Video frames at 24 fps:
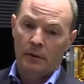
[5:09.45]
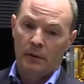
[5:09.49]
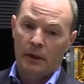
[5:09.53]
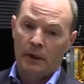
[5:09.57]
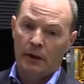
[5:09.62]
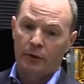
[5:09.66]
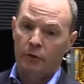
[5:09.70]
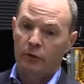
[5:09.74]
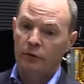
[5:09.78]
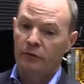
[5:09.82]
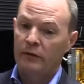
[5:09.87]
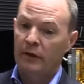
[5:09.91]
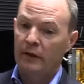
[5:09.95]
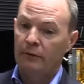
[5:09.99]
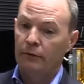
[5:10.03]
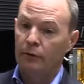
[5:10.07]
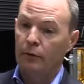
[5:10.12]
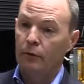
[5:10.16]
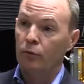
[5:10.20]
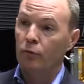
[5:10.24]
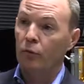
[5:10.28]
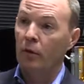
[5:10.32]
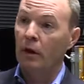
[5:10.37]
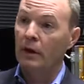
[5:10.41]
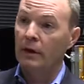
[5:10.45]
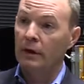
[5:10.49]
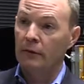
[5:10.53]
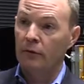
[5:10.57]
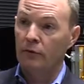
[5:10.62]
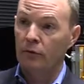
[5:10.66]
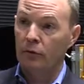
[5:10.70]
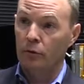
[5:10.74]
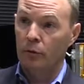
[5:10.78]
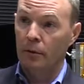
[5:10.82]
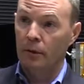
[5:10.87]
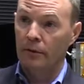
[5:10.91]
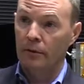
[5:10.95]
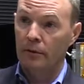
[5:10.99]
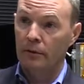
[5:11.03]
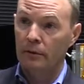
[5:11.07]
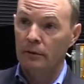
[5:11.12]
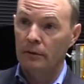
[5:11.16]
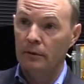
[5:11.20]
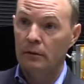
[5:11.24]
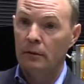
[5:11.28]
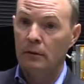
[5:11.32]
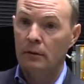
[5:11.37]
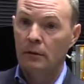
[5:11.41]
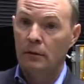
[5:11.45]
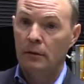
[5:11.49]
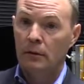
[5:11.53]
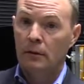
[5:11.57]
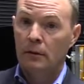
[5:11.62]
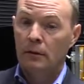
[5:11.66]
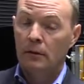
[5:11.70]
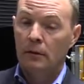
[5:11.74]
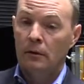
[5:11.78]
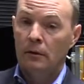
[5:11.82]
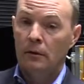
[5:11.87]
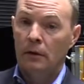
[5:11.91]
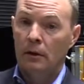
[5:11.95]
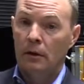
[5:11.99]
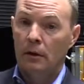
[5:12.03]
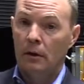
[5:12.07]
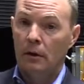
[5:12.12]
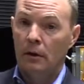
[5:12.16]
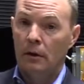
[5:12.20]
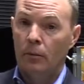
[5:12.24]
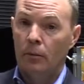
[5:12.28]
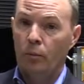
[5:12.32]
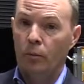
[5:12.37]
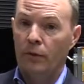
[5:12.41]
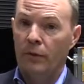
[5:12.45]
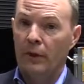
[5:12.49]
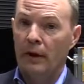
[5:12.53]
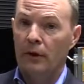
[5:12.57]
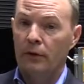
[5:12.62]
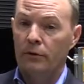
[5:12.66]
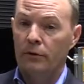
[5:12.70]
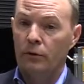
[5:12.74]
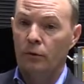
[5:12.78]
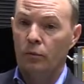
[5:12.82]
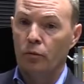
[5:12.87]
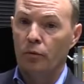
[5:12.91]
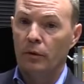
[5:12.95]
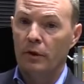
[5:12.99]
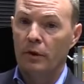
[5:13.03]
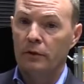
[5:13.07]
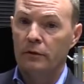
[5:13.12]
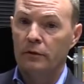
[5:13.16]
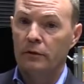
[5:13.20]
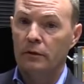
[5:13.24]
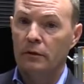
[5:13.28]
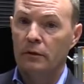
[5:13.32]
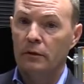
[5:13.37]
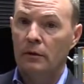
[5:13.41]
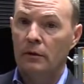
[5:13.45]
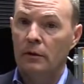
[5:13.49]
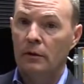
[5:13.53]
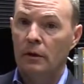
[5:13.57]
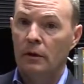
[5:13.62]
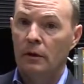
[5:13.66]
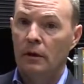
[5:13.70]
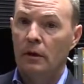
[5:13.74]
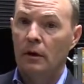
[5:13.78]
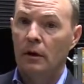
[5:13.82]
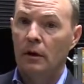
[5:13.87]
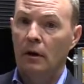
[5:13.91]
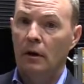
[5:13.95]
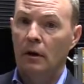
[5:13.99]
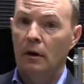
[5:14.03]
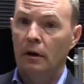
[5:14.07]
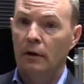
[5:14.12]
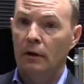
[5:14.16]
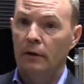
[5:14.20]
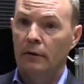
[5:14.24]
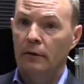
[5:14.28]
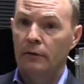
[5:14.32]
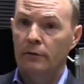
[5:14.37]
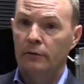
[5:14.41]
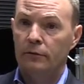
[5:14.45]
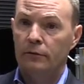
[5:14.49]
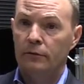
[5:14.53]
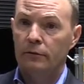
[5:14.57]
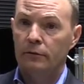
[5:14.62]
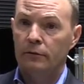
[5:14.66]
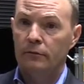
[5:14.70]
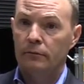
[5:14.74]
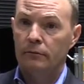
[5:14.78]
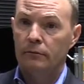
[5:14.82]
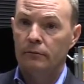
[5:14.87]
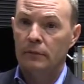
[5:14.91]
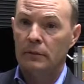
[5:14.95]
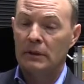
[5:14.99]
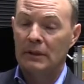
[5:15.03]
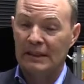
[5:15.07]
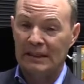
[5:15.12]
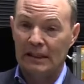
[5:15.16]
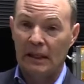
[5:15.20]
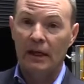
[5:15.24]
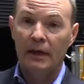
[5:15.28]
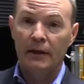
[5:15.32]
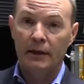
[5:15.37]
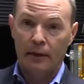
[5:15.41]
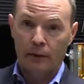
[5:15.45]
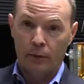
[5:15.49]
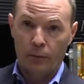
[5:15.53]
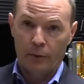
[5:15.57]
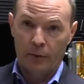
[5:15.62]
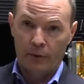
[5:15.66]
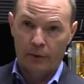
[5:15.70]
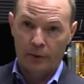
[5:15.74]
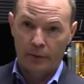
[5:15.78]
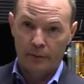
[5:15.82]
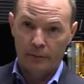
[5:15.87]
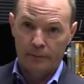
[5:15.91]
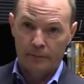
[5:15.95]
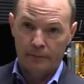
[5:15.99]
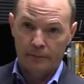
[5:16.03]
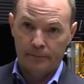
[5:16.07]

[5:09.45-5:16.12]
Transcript: How do you safely rendezvous with it without the risk of colliding with it?